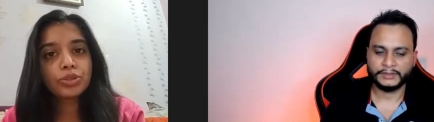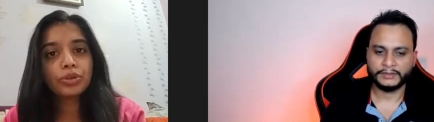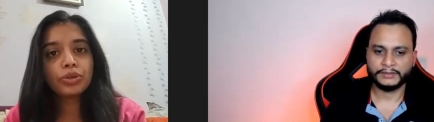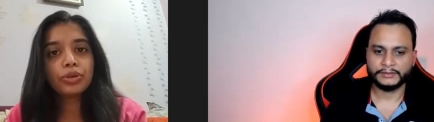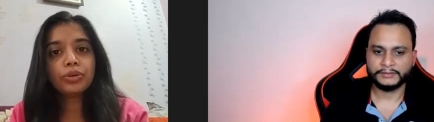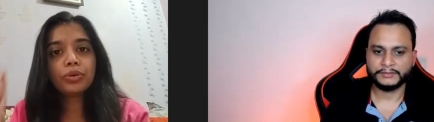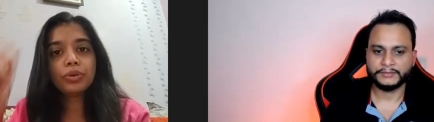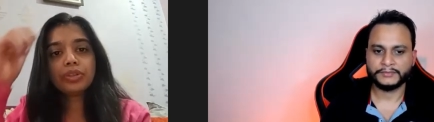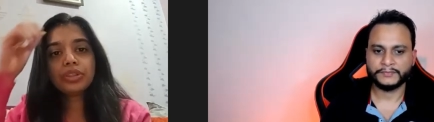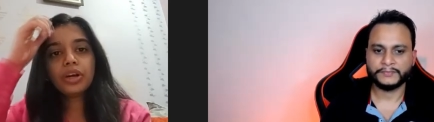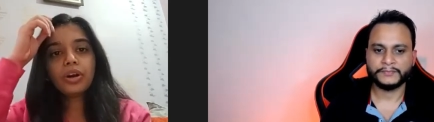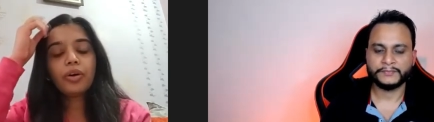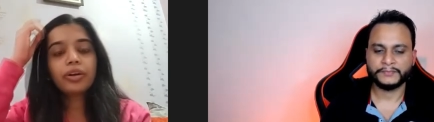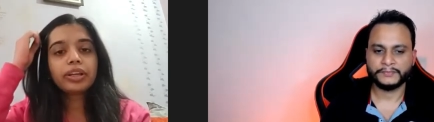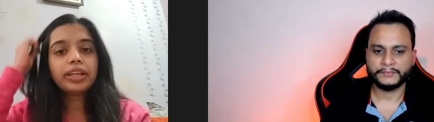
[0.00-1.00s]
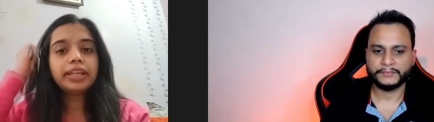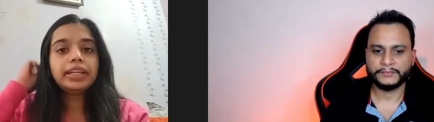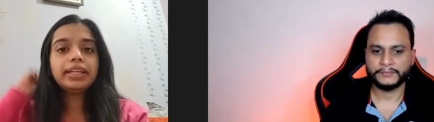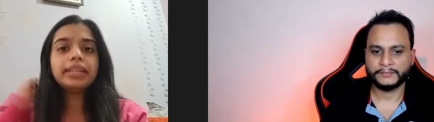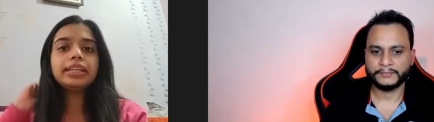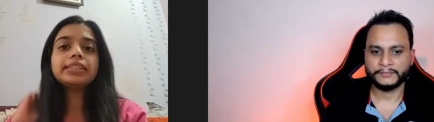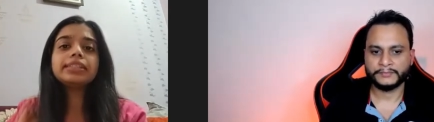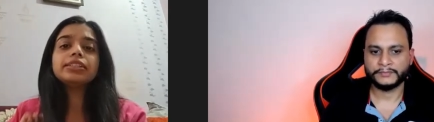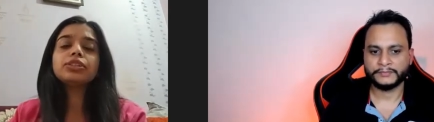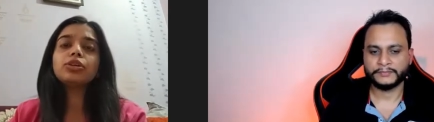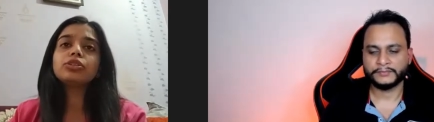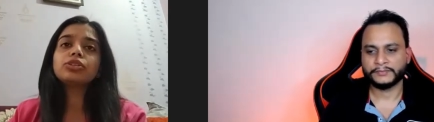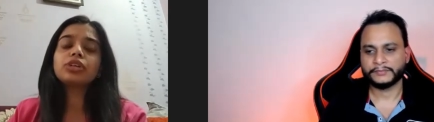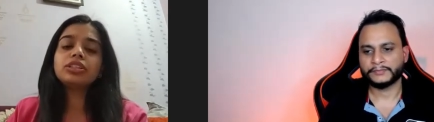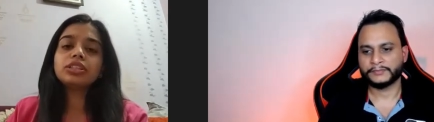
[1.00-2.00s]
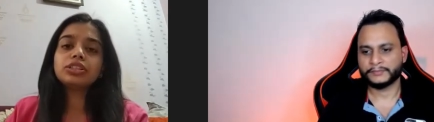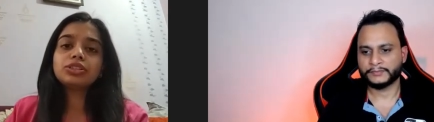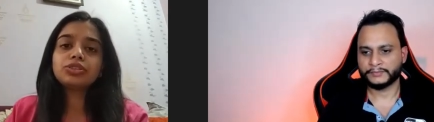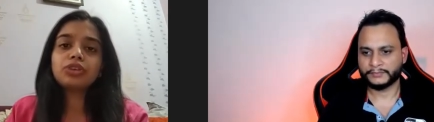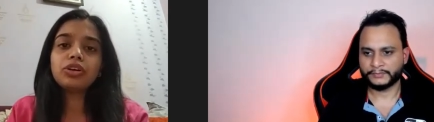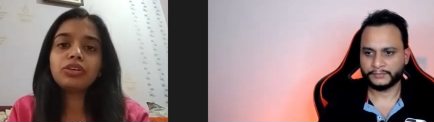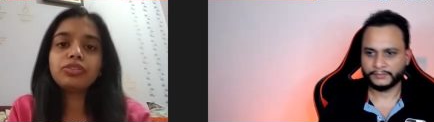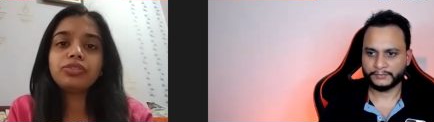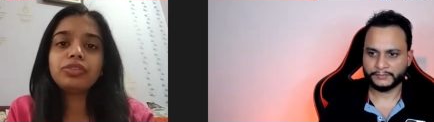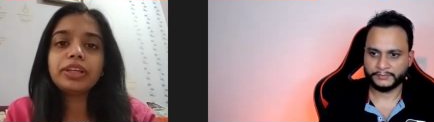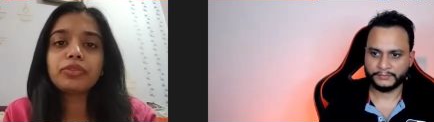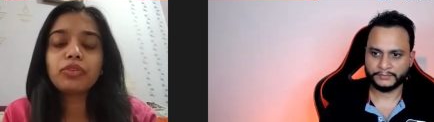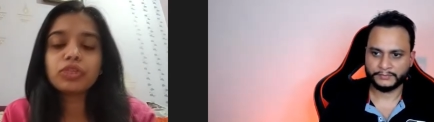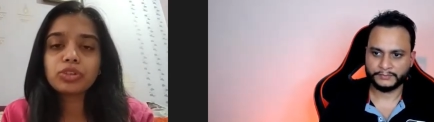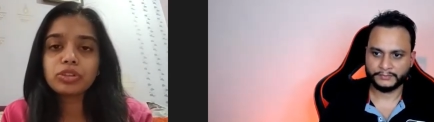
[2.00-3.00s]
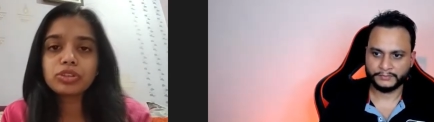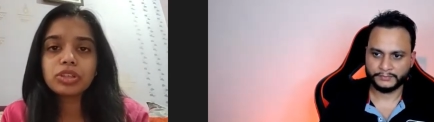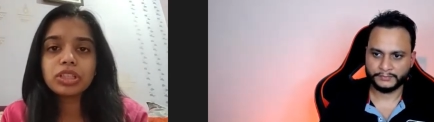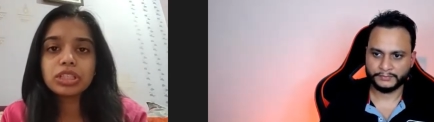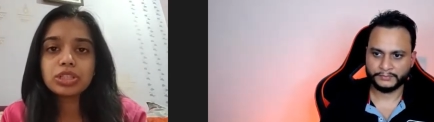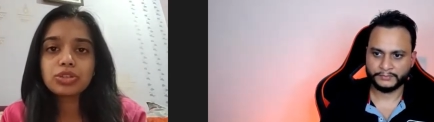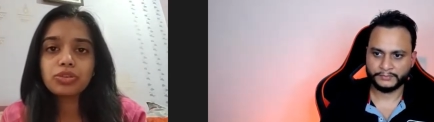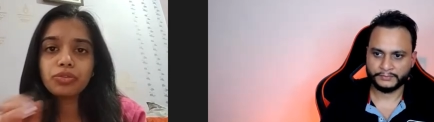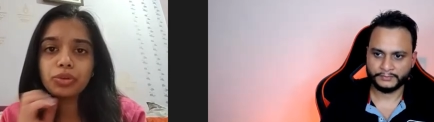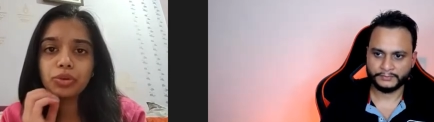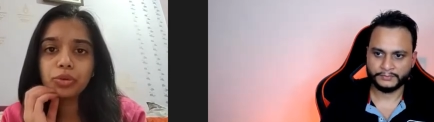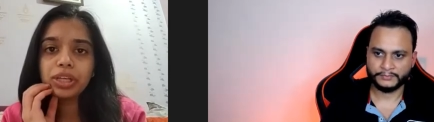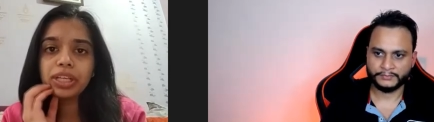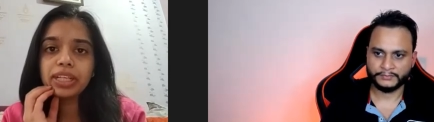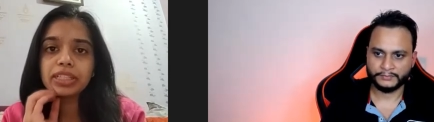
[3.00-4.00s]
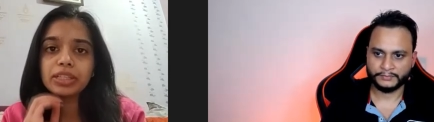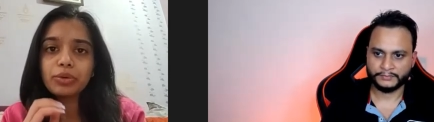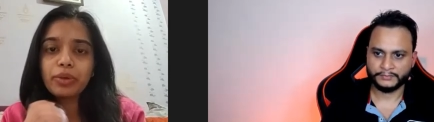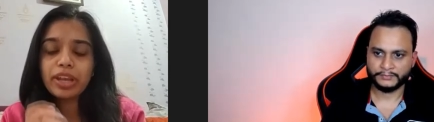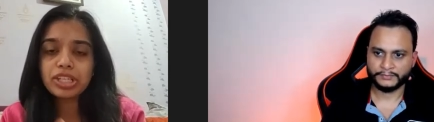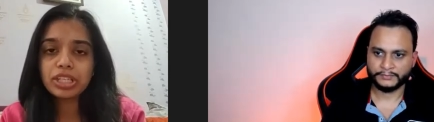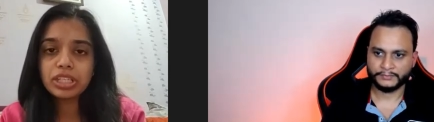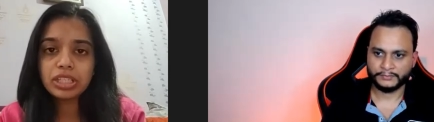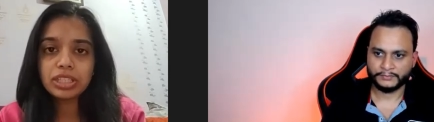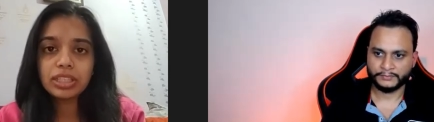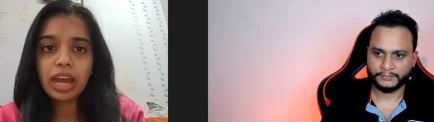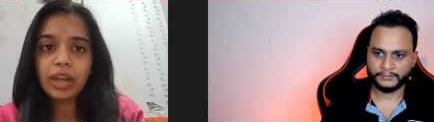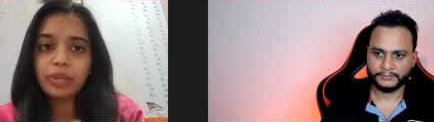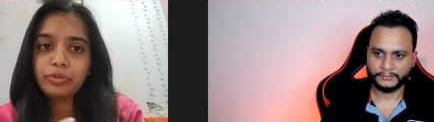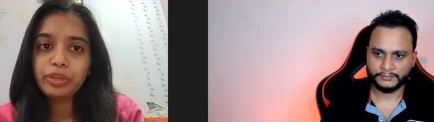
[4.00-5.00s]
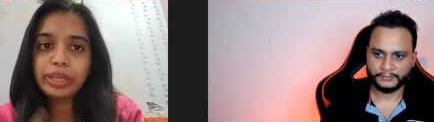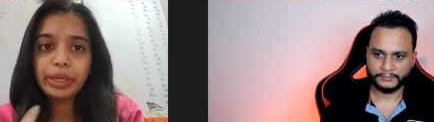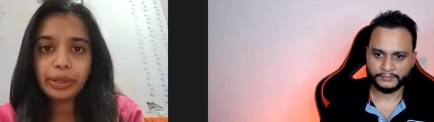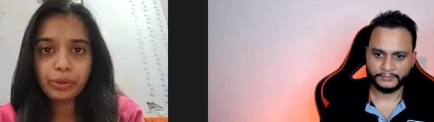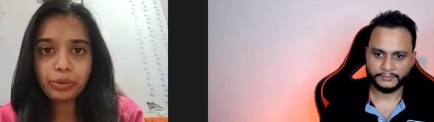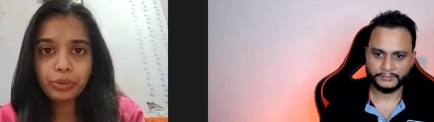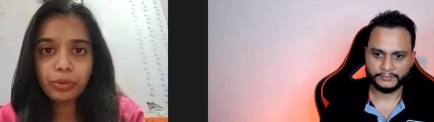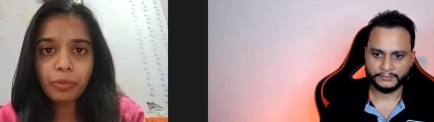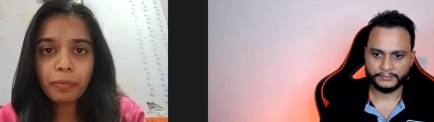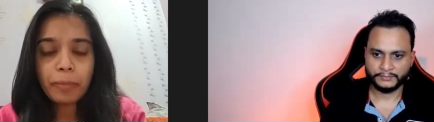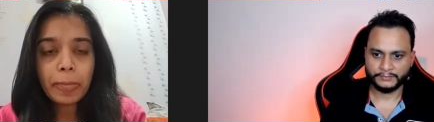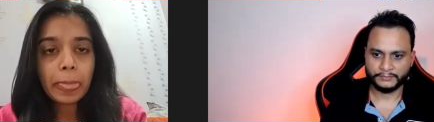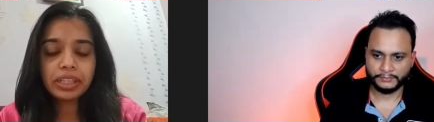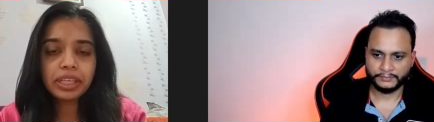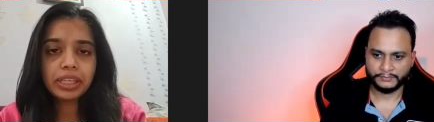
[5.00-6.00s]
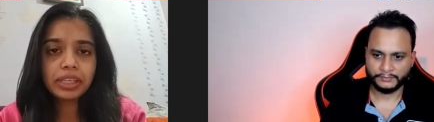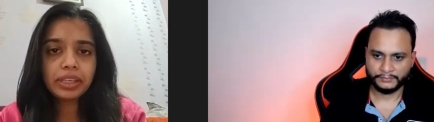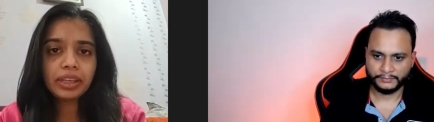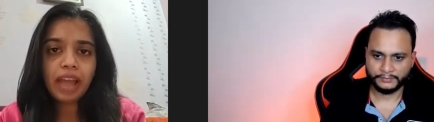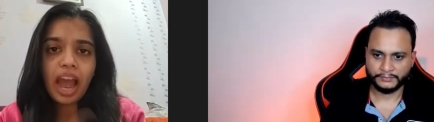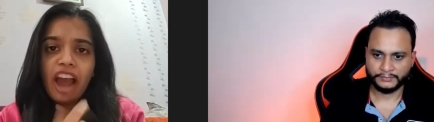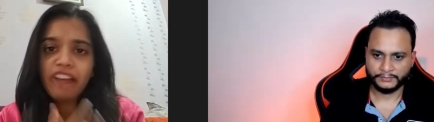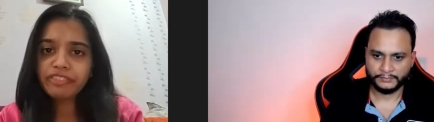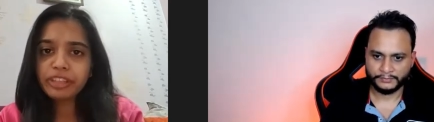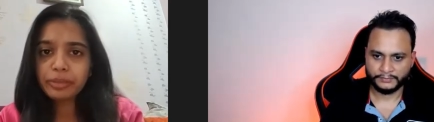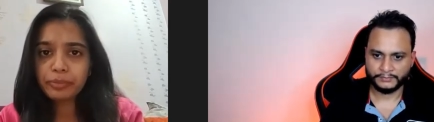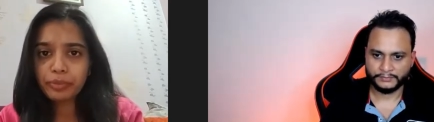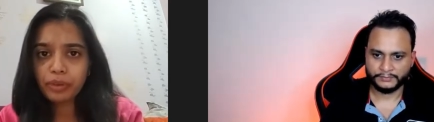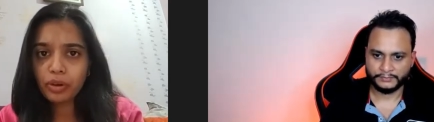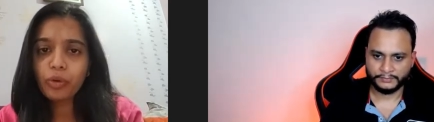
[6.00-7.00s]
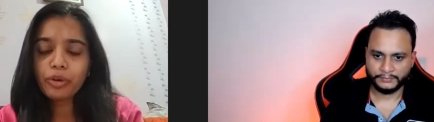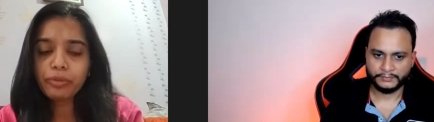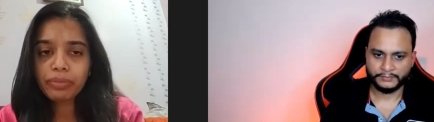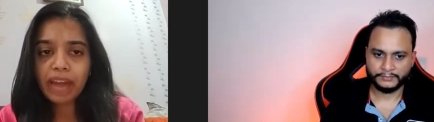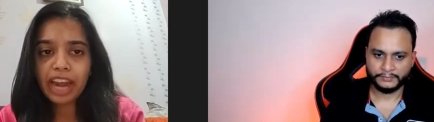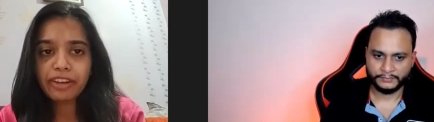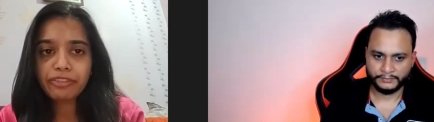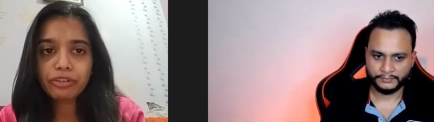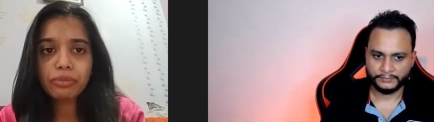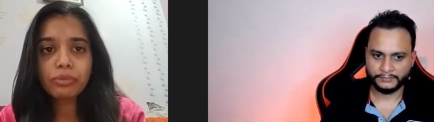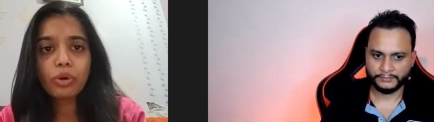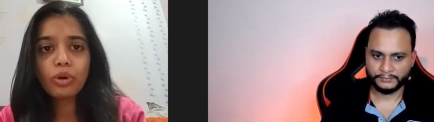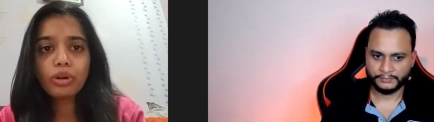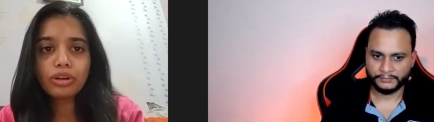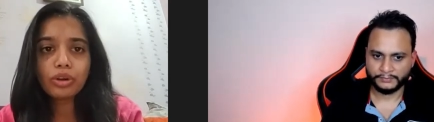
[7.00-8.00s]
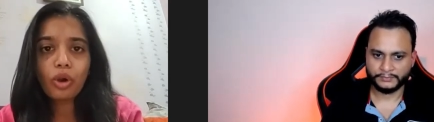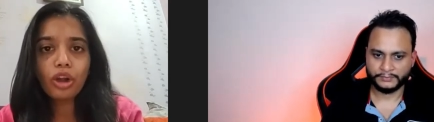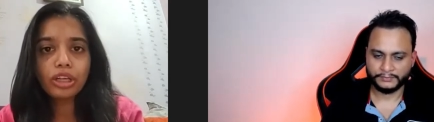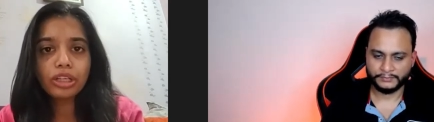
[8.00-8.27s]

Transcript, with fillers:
Speaker 1: So the online test is also consist of 2 DSA questions that we need to do. They have their own platform called